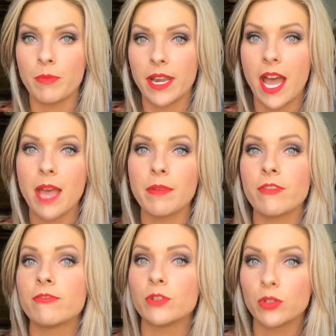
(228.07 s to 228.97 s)
but I'm a
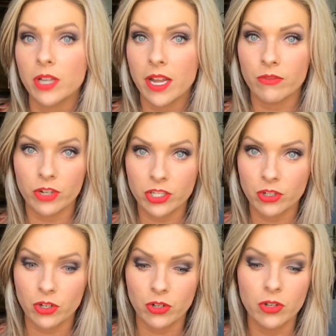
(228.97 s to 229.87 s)
full coverage
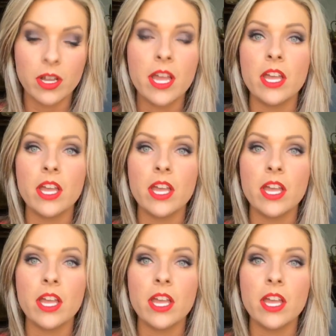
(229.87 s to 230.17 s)
girl.